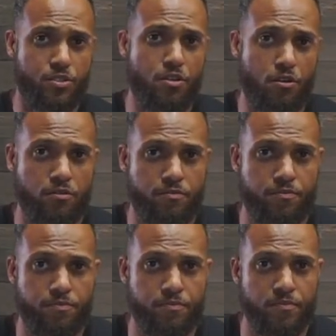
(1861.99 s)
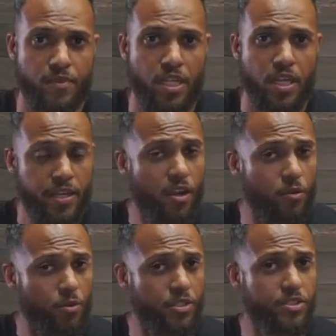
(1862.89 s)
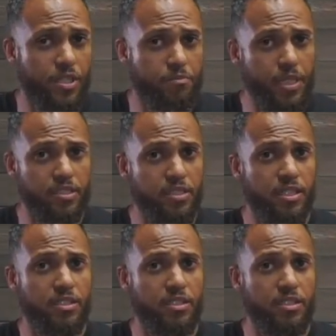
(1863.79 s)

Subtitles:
call. Now, I want to say plainly that